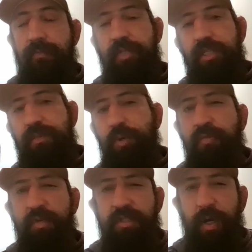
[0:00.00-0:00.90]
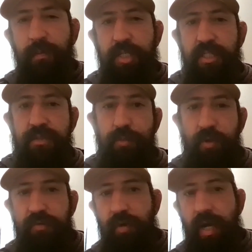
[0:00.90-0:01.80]
I've just moved. So I've just
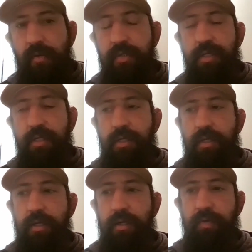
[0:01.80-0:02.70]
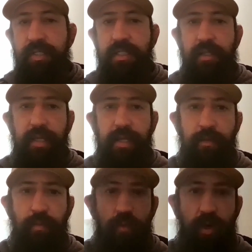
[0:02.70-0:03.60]
moved around
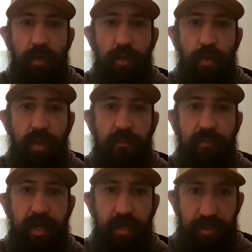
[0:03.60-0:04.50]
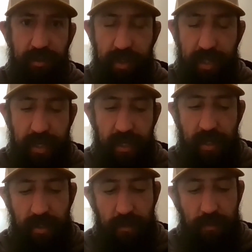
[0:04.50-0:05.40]
recently, working with one of the fighters at
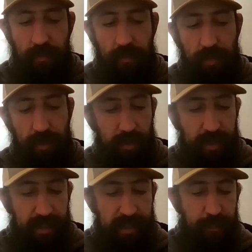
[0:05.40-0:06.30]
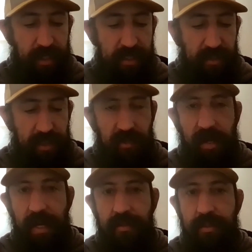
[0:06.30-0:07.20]
a like I did basically a
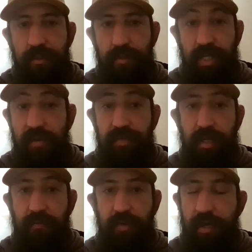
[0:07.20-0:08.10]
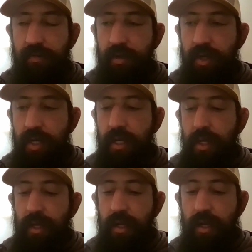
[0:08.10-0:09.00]
class, which I haven't done in forever.
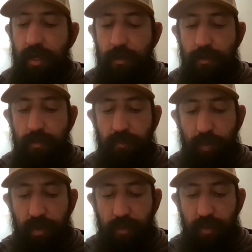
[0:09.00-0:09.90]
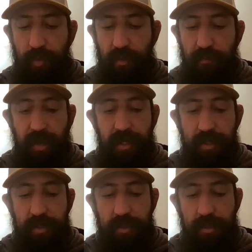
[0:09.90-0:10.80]
Um, for one, with one of the
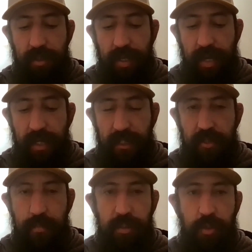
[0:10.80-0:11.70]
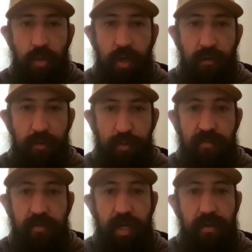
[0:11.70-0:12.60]
fighters at Extreme Couture, and I would
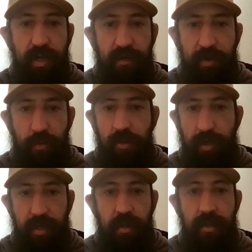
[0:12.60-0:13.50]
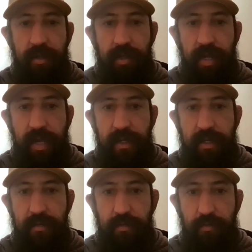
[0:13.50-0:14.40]
moved around, and I felt really good, and I
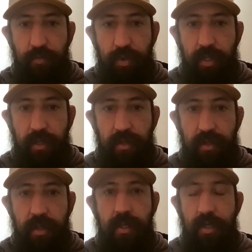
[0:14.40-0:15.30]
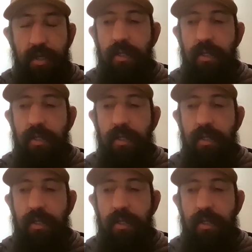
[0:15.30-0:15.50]
had really good,